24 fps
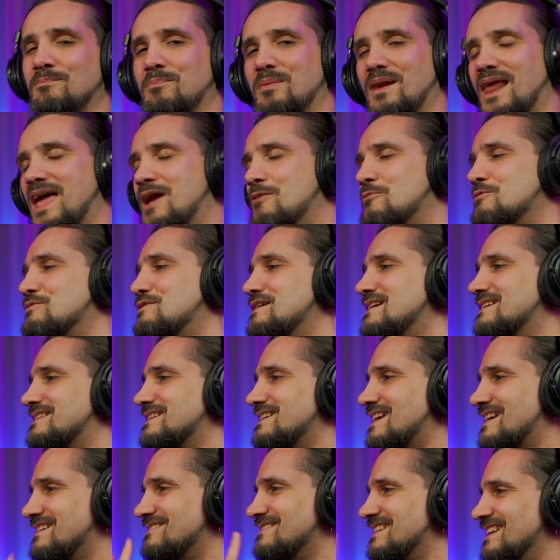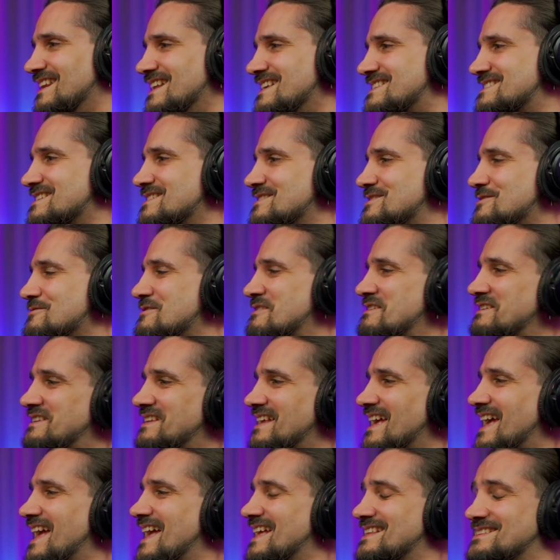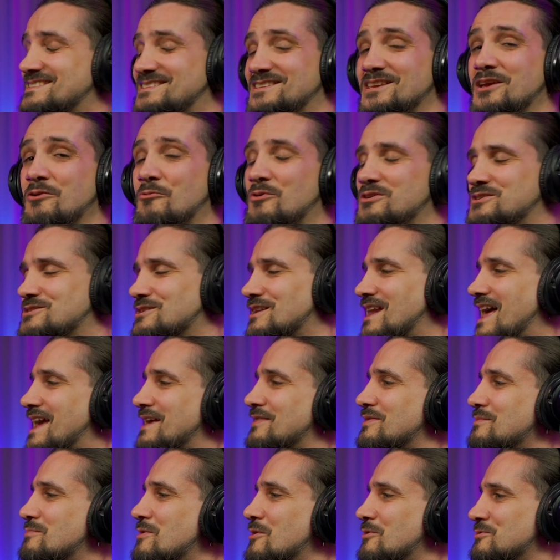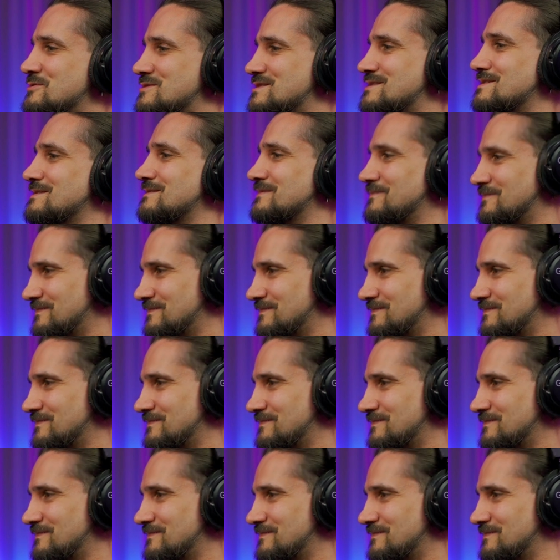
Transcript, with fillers: play with it, listen to it, and see what you like the most.